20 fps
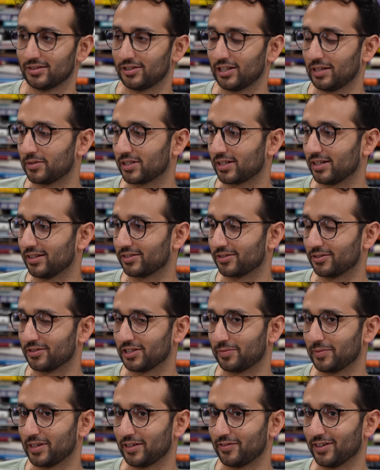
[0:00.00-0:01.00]
James Clear's got
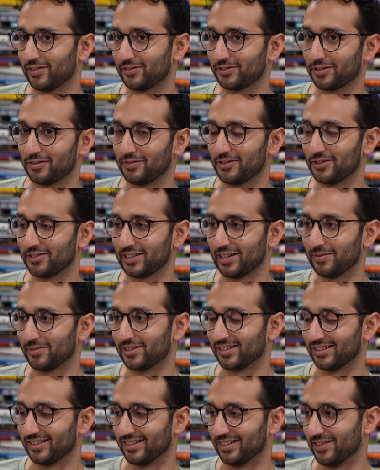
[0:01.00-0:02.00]
this many five-star reviews on
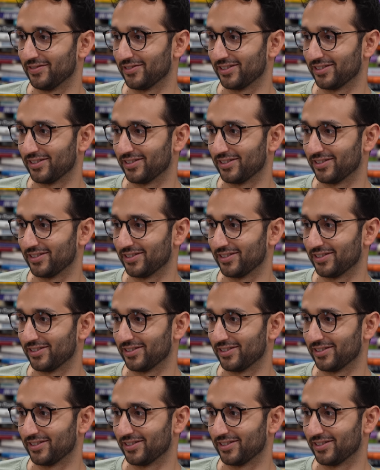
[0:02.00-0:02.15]
Amazon and I've